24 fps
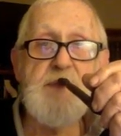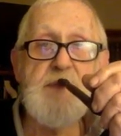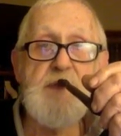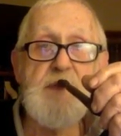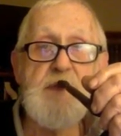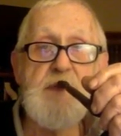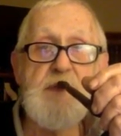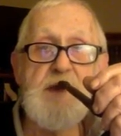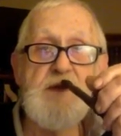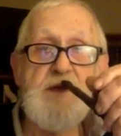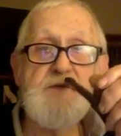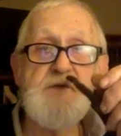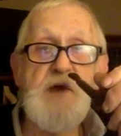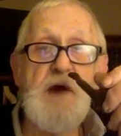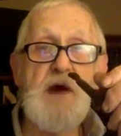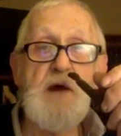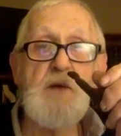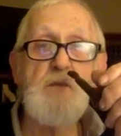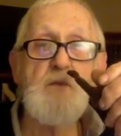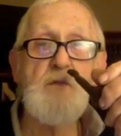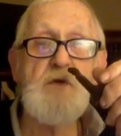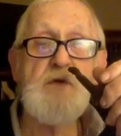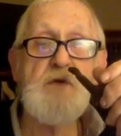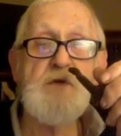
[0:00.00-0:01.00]
that
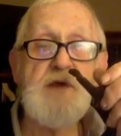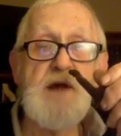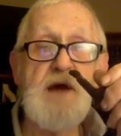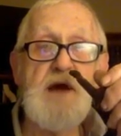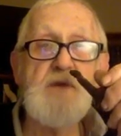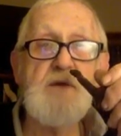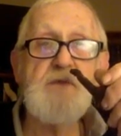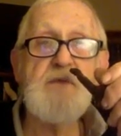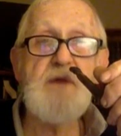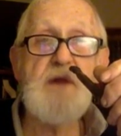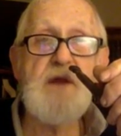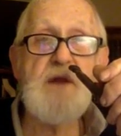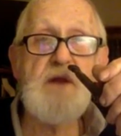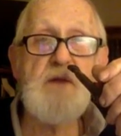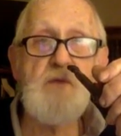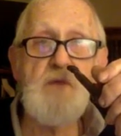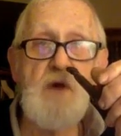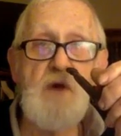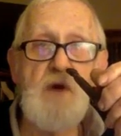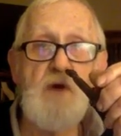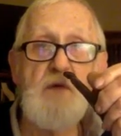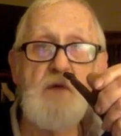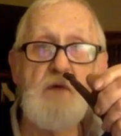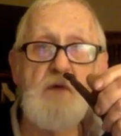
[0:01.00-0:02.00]
something was definitely
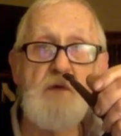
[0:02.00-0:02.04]
wrong.